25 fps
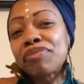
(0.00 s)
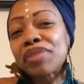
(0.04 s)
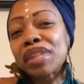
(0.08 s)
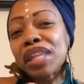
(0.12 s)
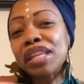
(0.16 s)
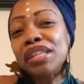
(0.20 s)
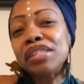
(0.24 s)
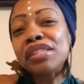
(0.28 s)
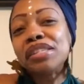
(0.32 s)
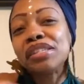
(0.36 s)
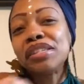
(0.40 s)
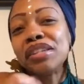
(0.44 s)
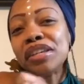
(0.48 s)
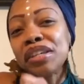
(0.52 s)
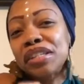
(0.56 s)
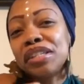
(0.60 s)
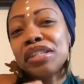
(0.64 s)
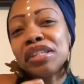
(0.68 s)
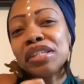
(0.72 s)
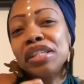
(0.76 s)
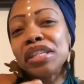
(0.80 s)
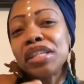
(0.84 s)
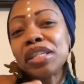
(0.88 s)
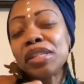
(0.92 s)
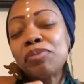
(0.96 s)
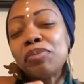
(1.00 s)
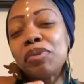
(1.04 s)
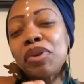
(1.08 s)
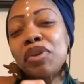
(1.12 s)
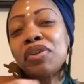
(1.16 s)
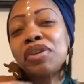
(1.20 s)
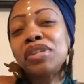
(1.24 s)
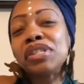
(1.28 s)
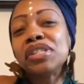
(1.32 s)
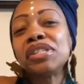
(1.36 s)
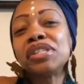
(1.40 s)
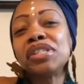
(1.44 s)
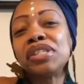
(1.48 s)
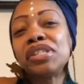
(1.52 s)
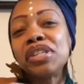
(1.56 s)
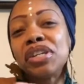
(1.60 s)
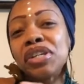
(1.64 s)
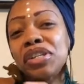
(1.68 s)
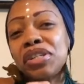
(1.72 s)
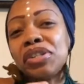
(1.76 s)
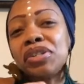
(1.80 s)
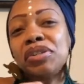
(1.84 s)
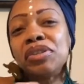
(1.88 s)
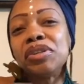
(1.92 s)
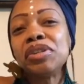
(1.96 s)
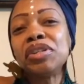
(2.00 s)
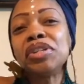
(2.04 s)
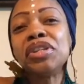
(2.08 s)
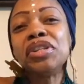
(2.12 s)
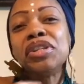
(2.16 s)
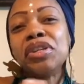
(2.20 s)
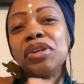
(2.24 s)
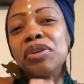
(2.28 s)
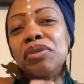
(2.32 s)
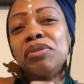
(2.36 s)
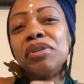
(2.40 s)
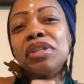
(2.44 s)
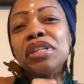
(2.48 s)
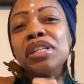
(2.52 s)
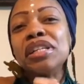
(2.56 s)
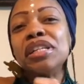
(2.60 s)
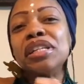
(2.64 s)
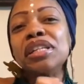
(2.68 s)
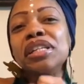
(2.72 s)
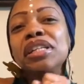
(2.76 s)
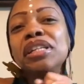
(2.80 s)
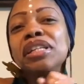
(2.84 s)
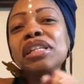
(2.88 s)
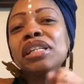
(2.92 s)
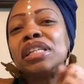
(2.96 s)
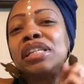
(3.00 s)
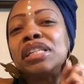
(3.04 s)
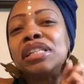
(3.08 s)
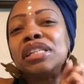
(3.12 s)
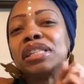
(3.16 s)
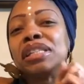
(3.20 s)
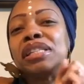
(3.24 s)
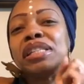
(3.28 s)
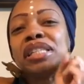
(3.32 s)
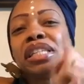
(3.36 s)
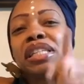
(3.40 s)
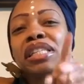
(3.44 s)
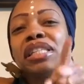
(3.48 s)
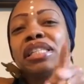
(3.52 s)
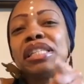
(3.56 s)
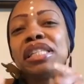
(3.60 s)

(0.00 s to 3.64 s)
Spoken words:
and stuck to the experience and stuck to, you know, the this,